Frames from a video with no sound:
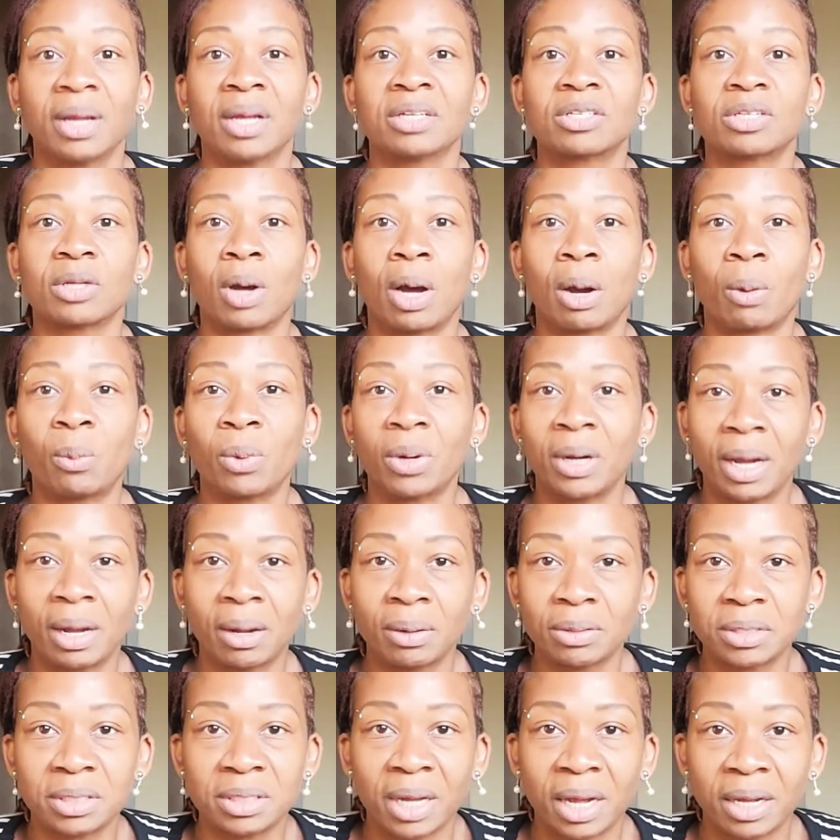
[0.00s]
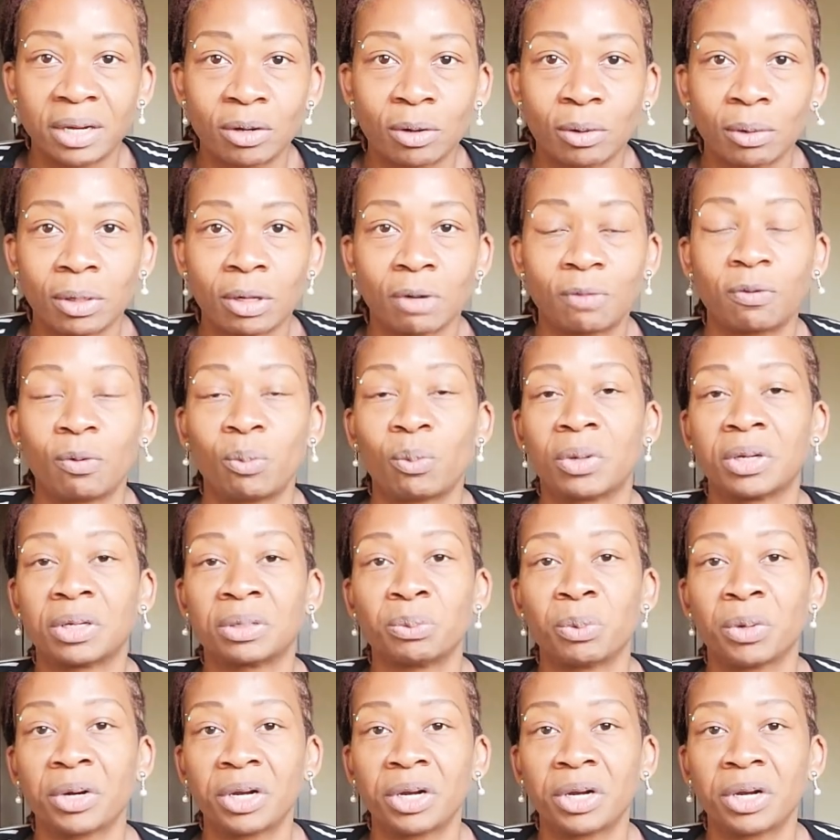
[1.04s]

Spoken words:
So I went outside to go look for one.